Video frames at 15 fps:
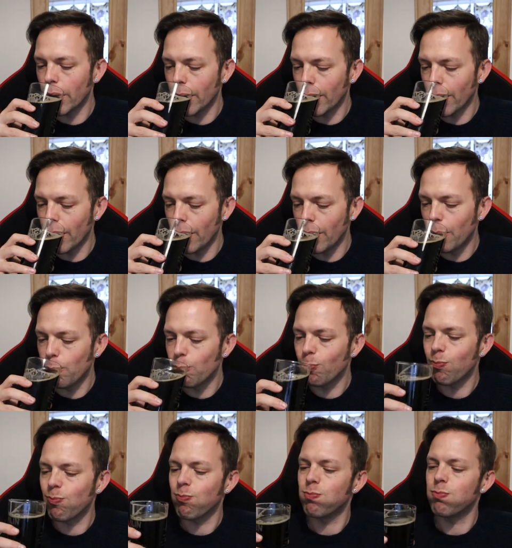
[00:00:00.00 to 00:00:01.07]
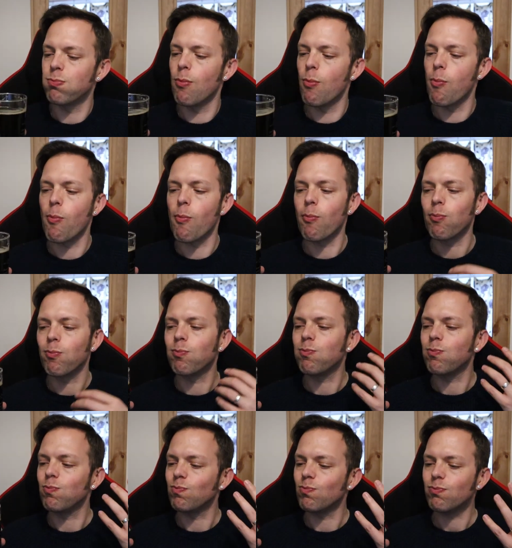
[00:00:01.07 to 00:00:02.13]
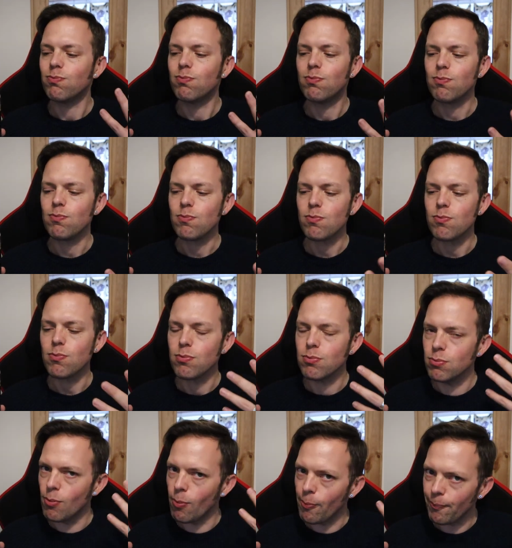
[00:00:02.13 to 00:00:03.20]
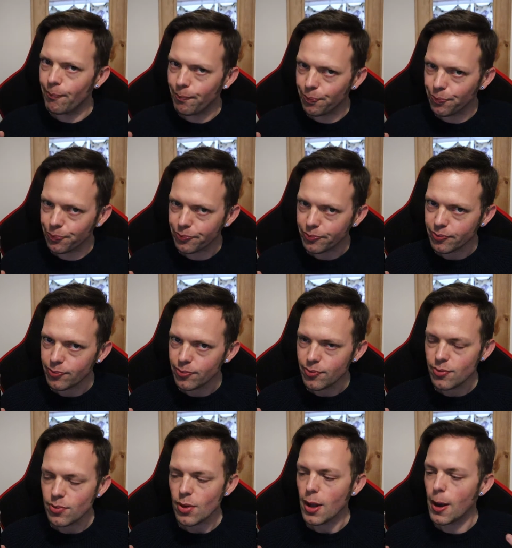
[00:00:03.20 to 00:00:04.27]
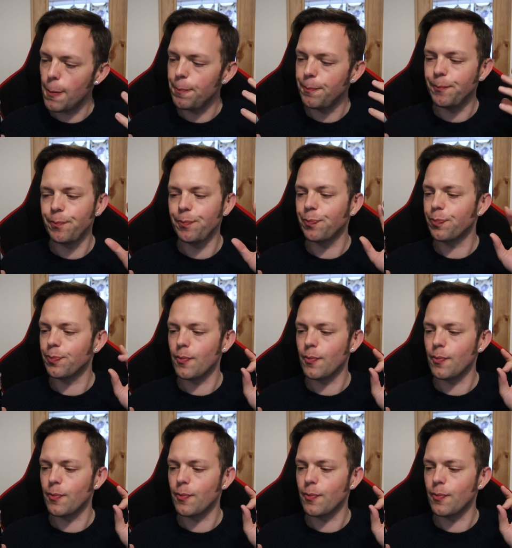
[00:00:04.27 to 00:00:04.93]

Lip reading: No one is speaking in this clip.